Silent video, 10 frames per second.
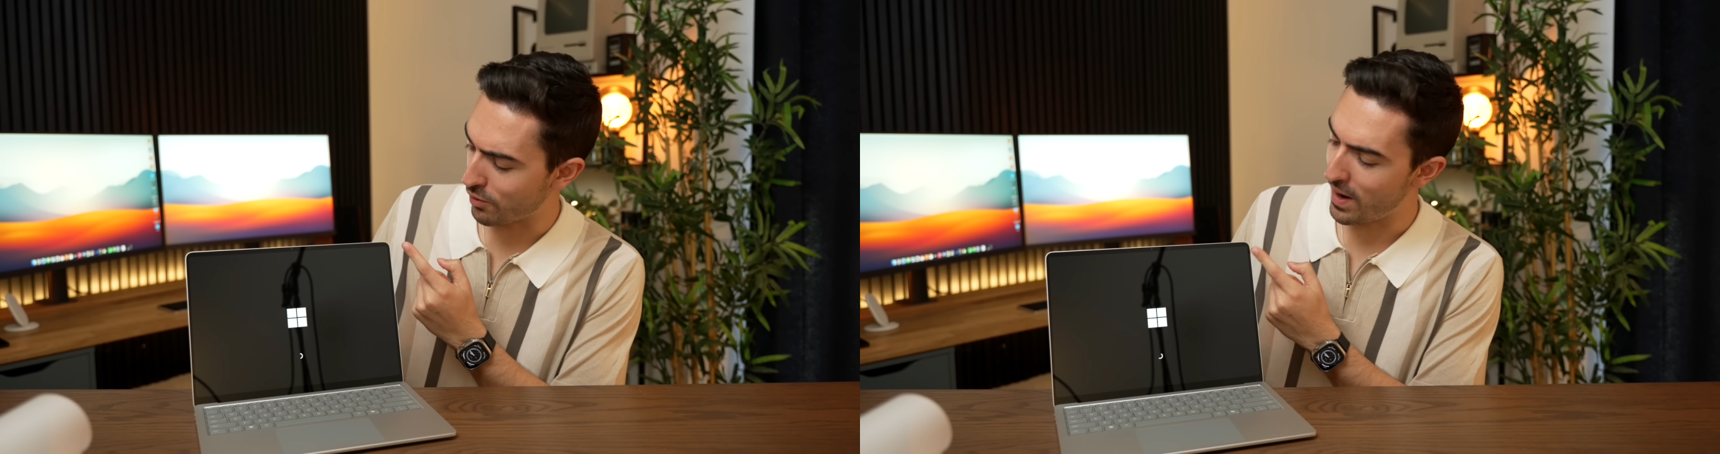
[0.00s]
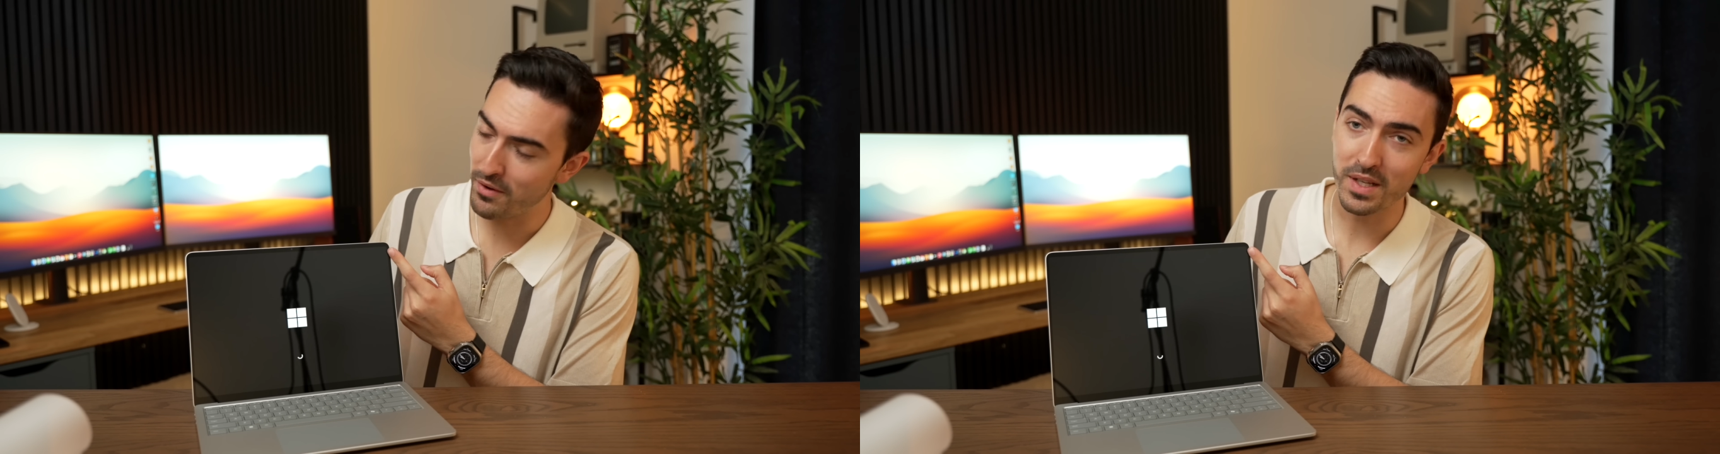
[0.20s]

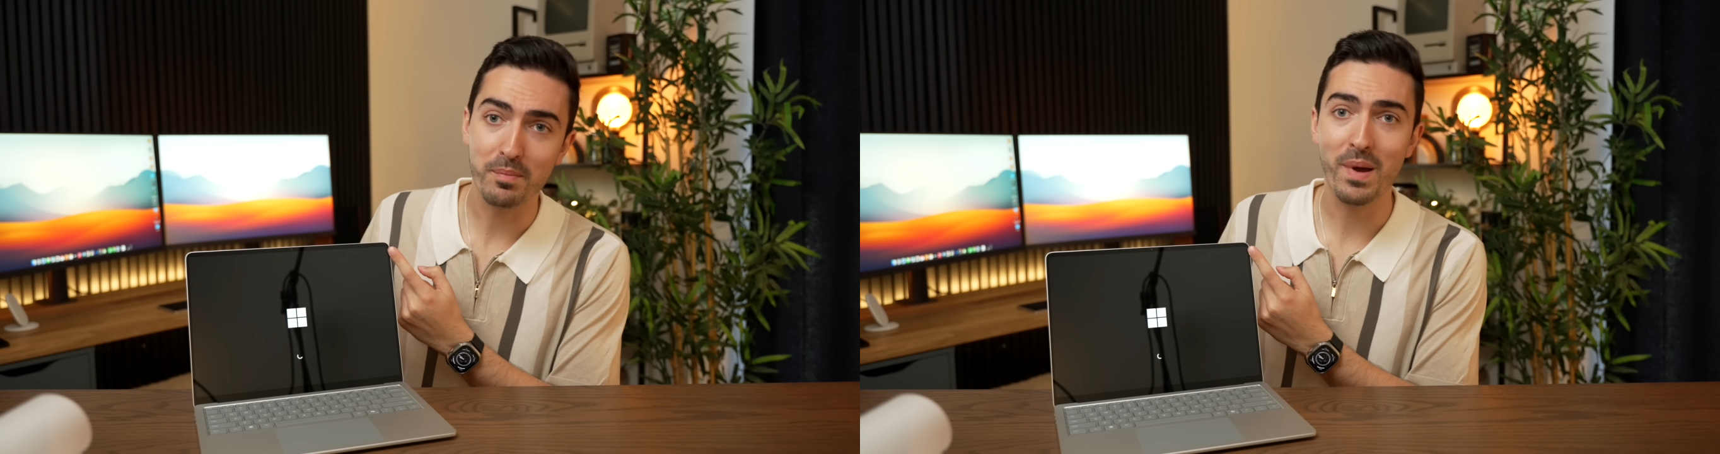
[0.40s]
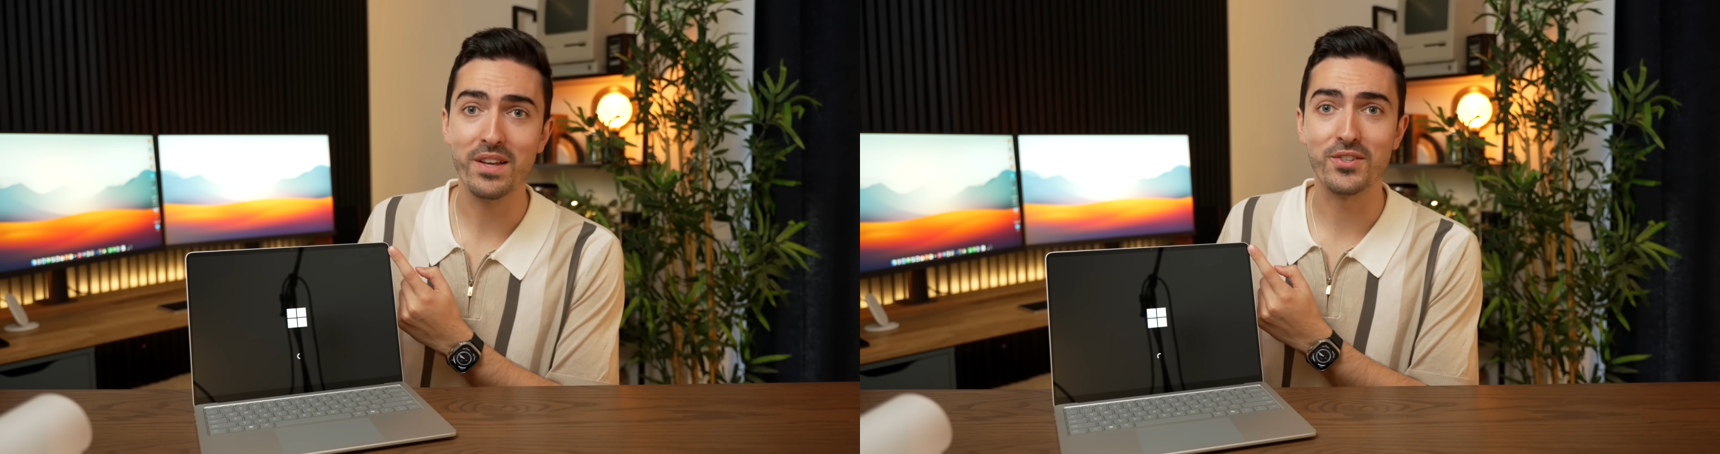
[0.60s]

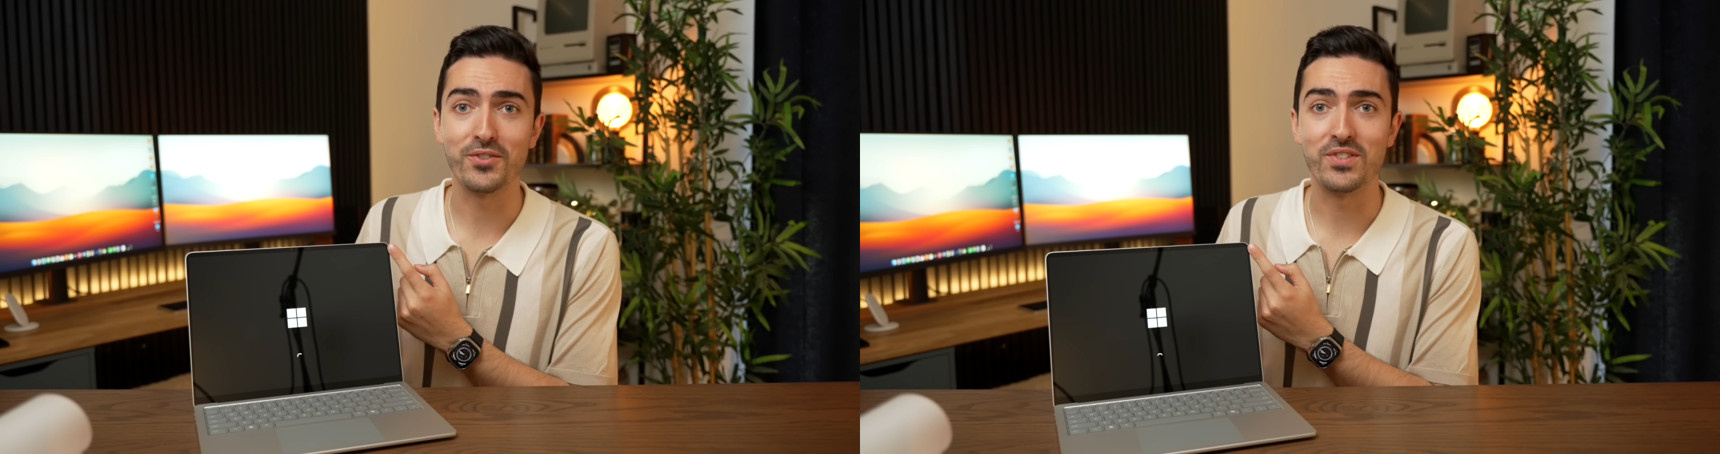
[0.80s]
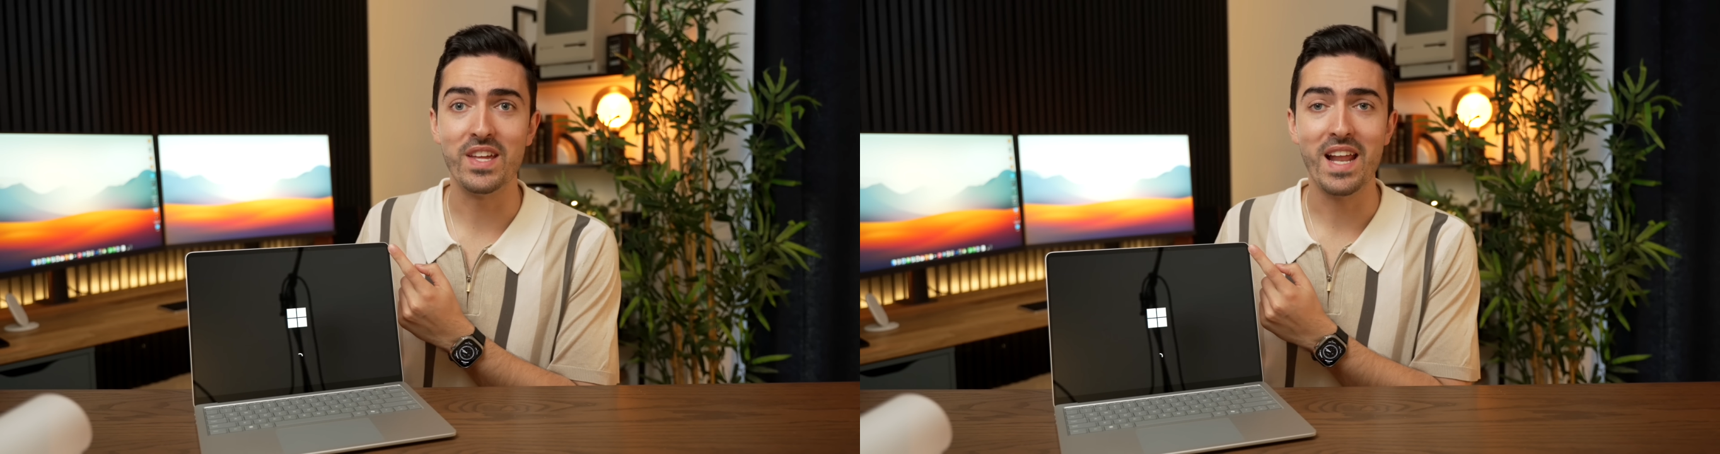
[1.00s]
rounded
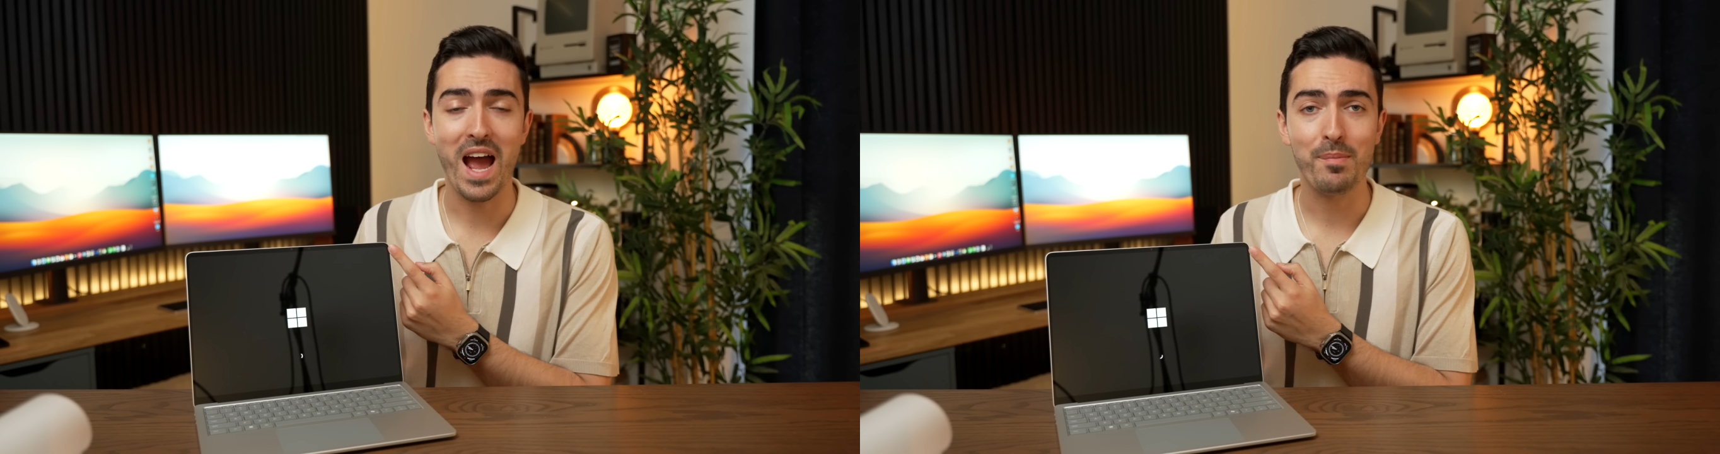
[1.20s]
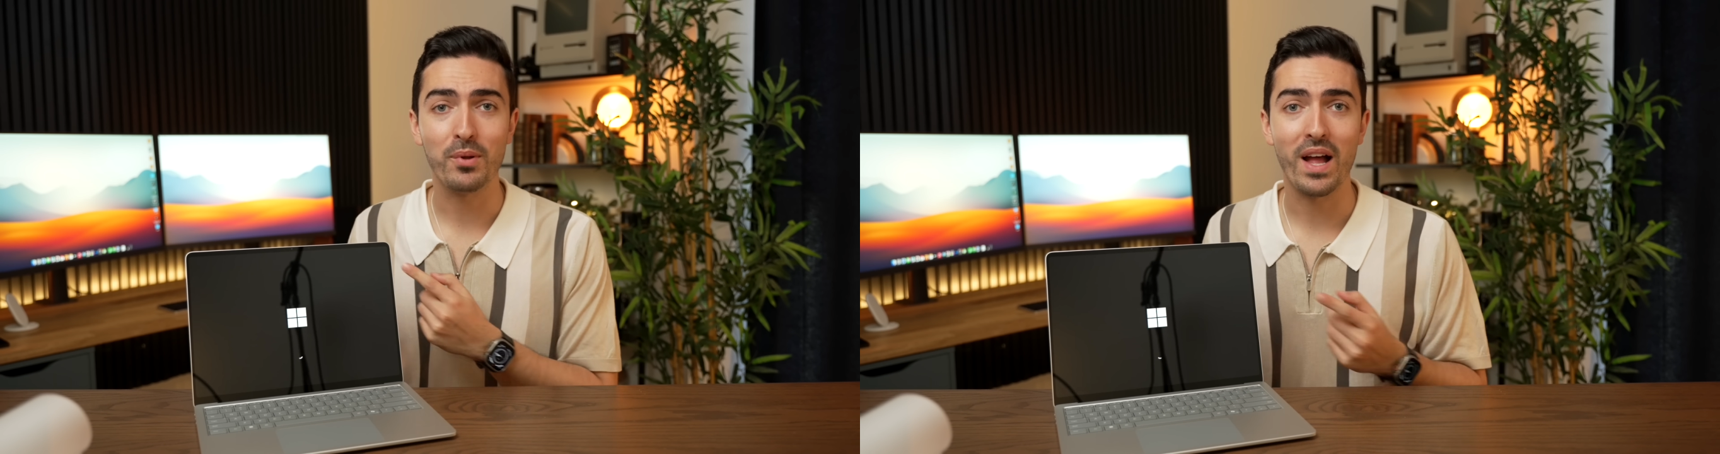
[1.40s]
bezels that
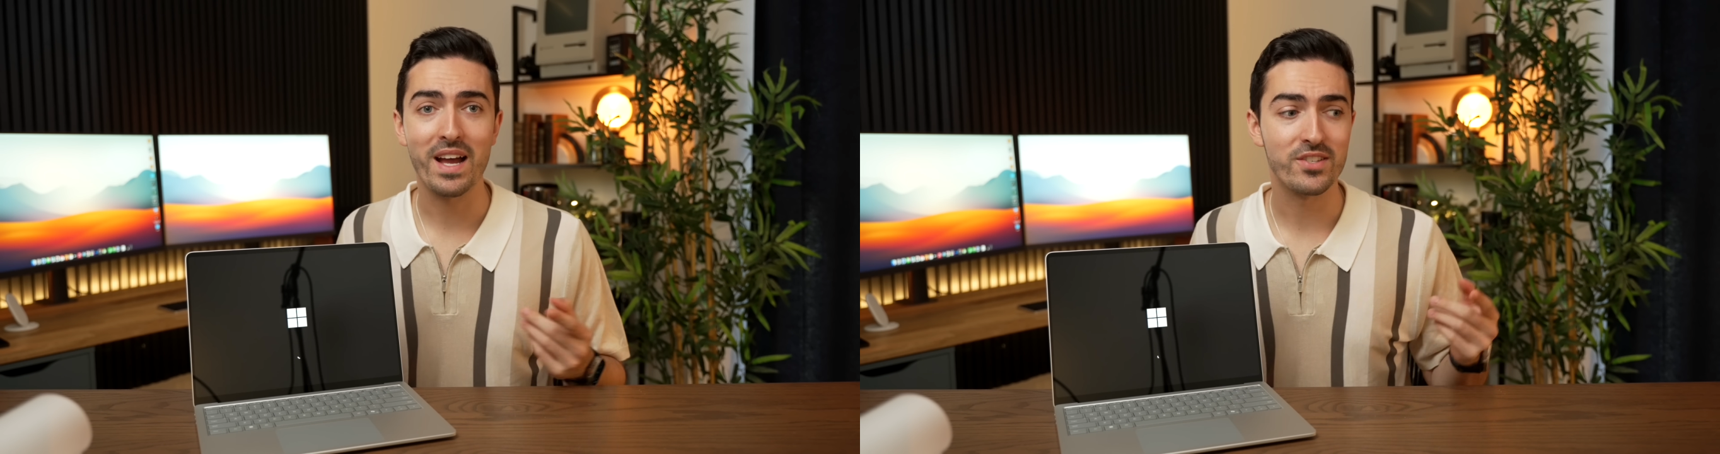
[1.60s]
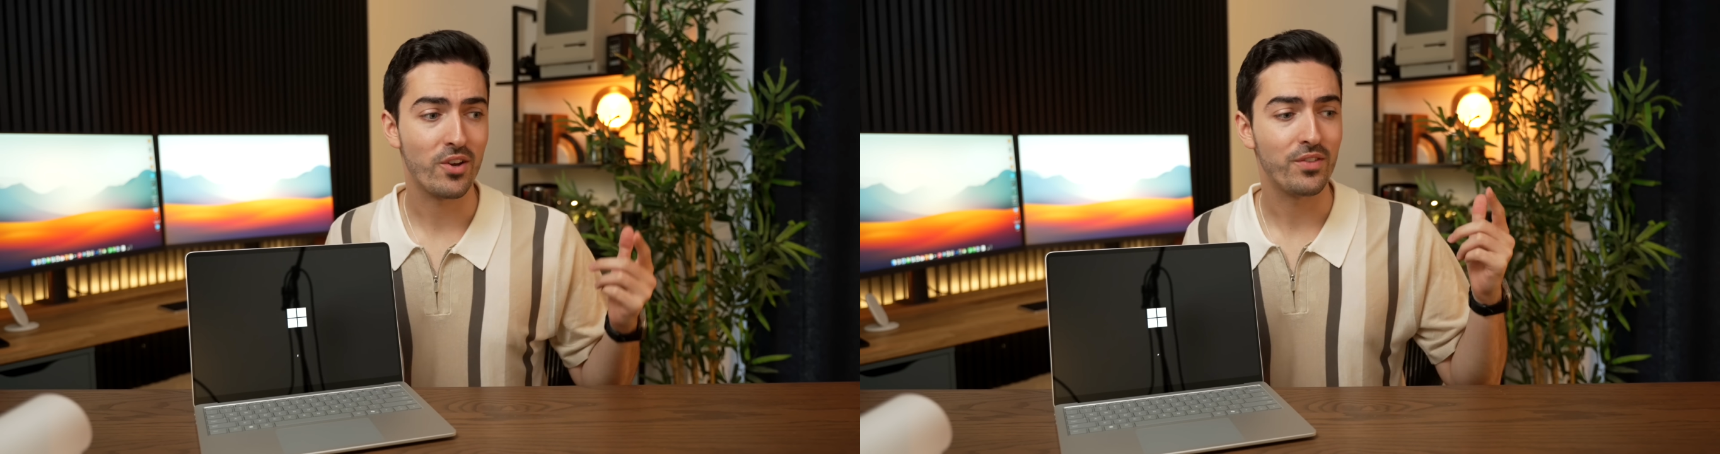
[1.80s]
Apple
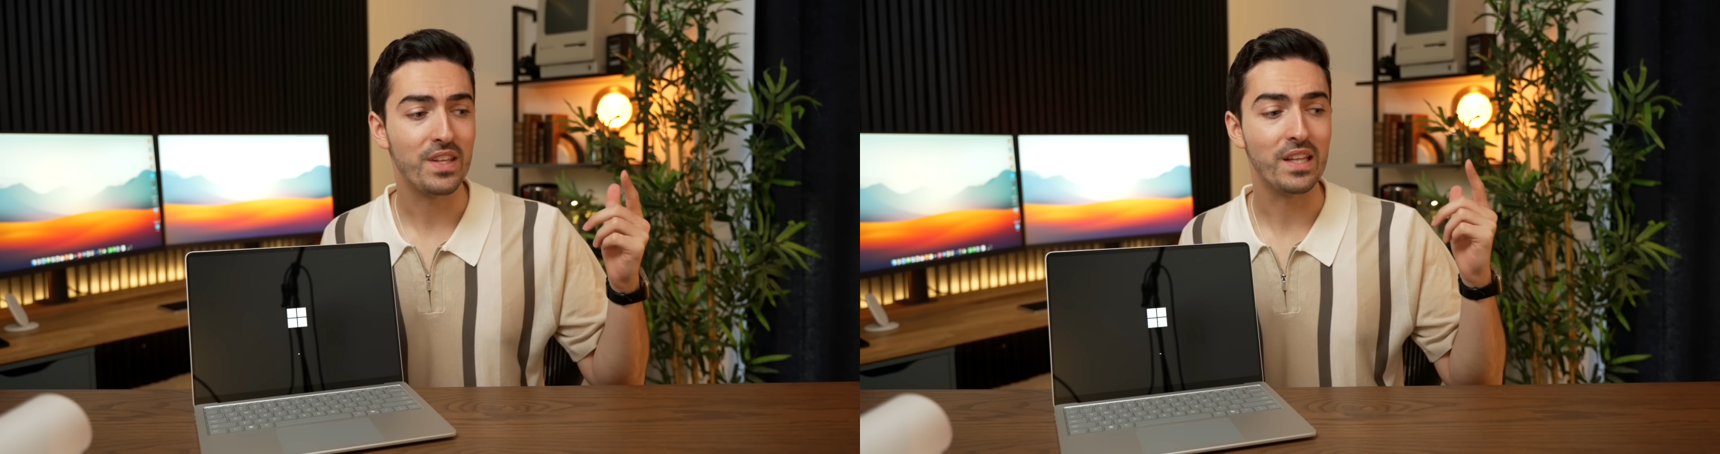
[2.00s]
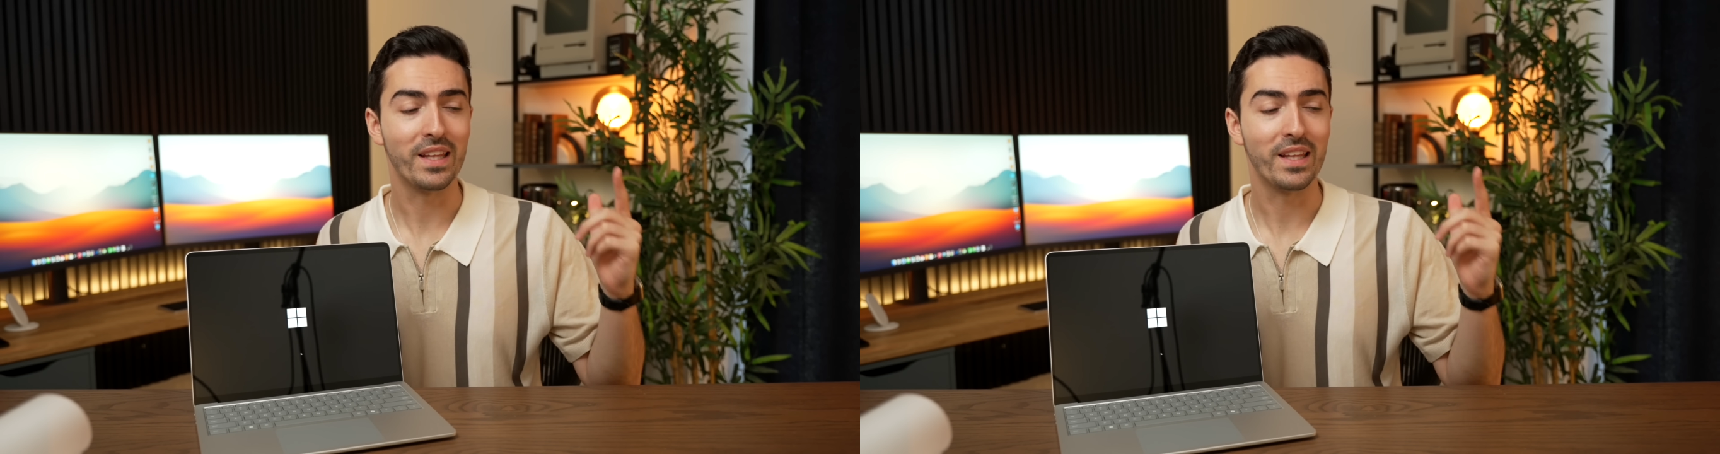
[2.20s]
has on the